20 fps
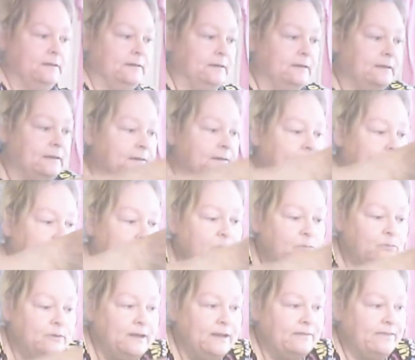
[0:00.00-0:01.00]
And I
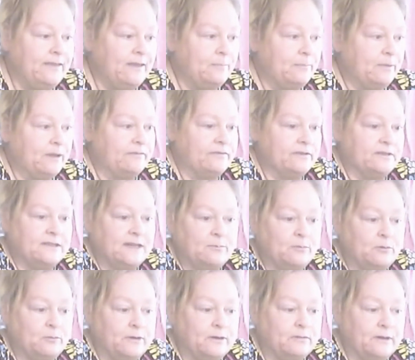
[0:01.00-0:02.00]
don't have that big of a
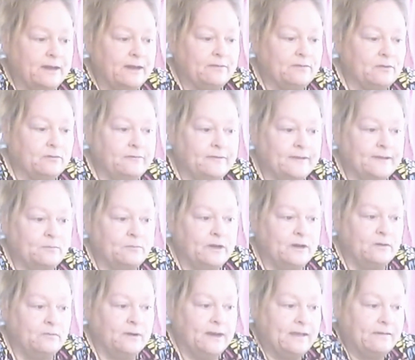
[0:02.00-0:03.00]
table. We
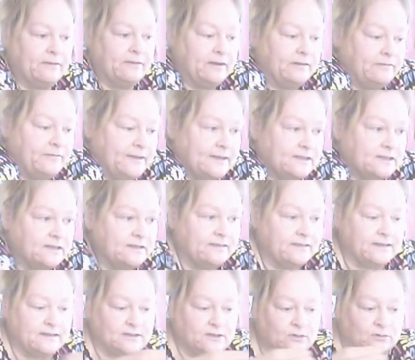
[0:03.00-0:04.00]
don't have any fancy
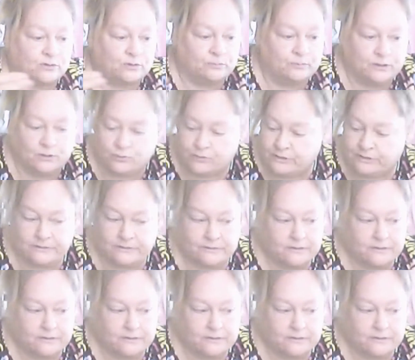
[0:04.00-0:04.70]
things here, do we, Trees?